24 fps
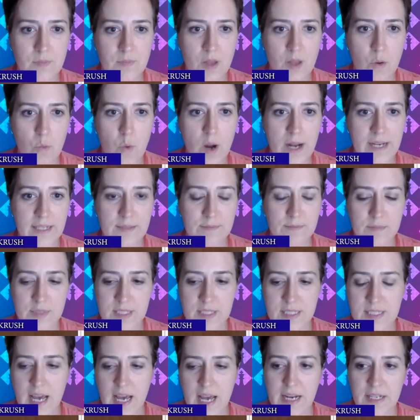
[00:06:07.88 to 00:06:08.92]
White
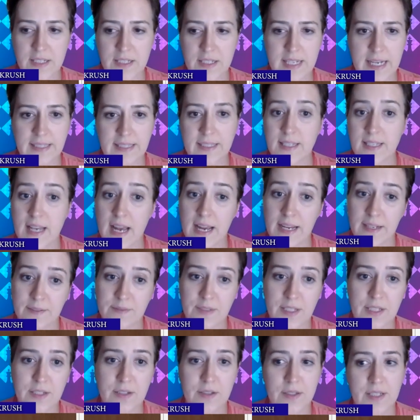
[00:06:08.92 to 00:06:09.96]
decided to take the knight
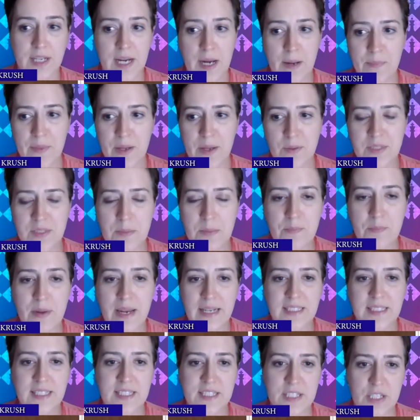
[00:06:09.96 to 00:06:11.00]
here. Yeah, it was a big
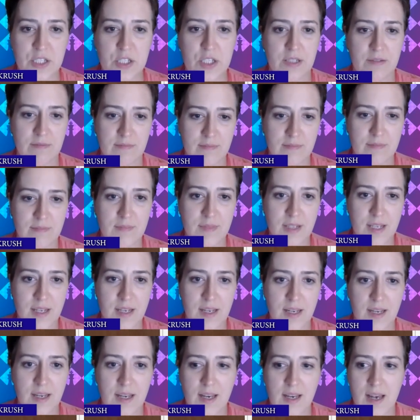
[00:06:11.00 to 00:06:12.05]
decision.
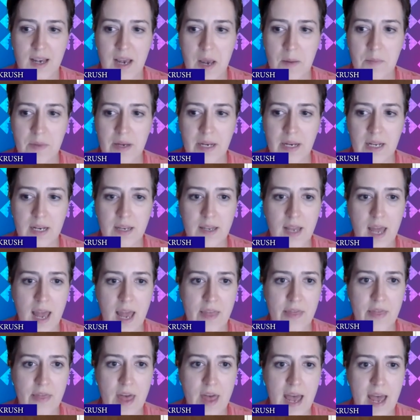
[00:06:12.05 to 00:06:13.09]
I mean,
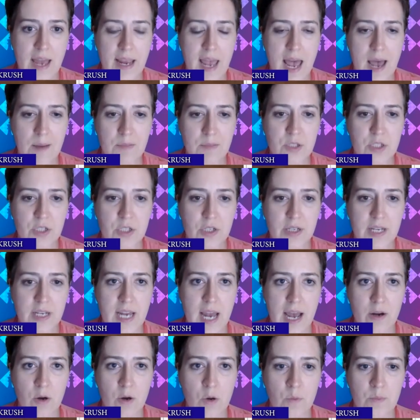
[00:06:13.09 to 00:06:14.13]
that capture, yeah,
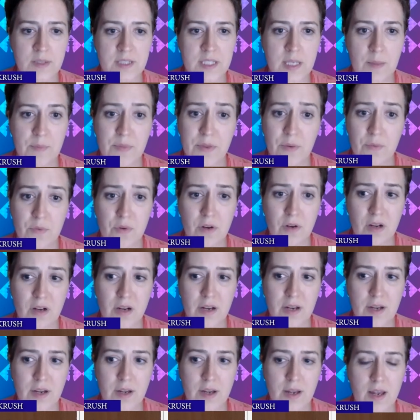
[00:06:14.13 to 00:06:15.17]
it opens up the rook,
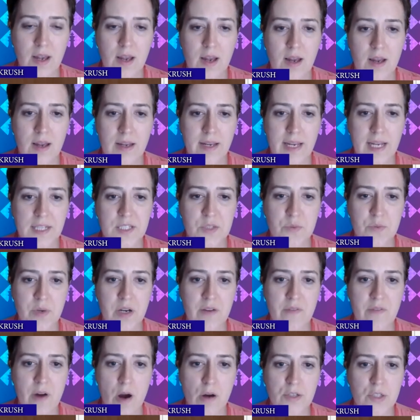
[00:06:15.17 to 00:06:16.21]
gets rid
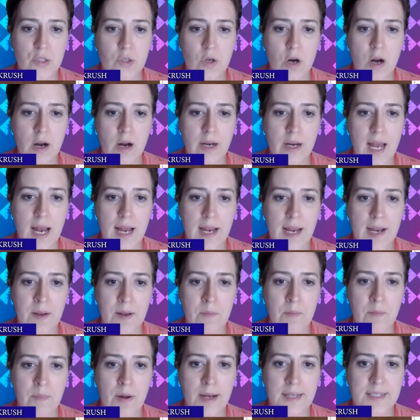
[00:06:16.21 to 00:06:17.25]
of our strong knight,
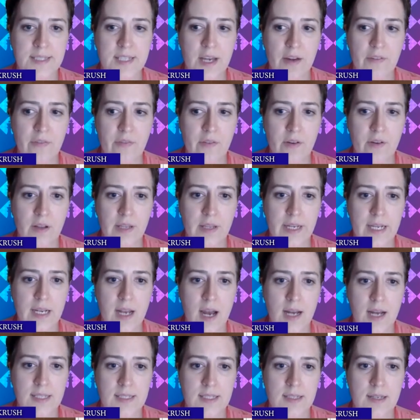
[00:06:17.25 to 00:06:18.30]
but definitely
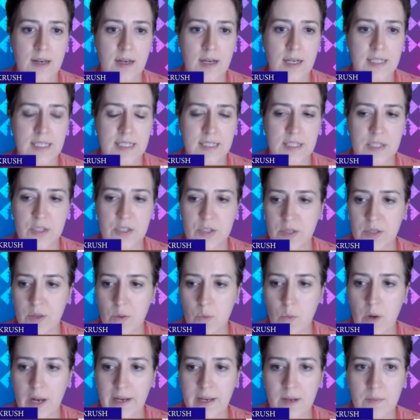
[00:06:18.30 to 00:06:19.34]
not a decision that
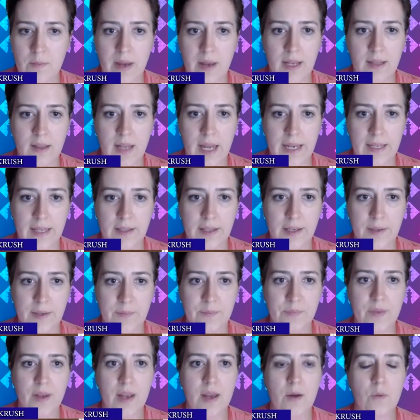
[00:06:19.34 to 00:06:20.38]
white can make lightly.
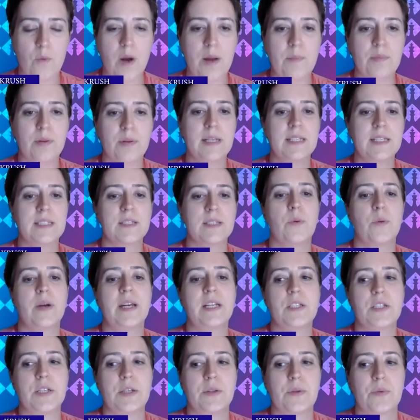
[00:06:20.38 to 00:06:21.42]
And white plays queen
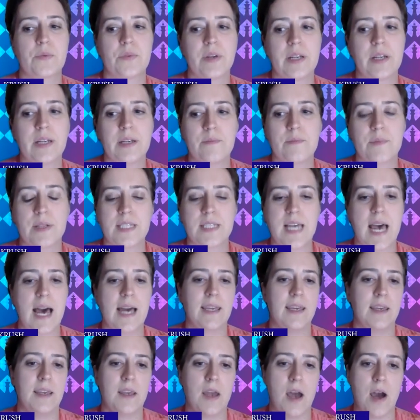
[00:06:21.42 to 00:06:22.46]
g3,
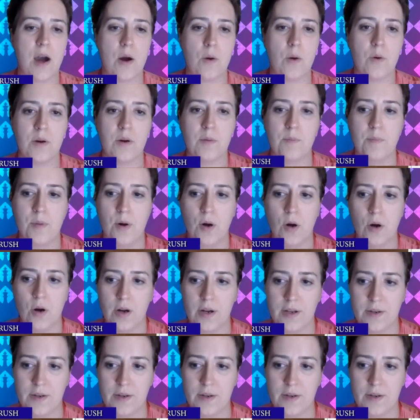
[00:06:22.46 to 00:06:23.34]
attacking our pawn.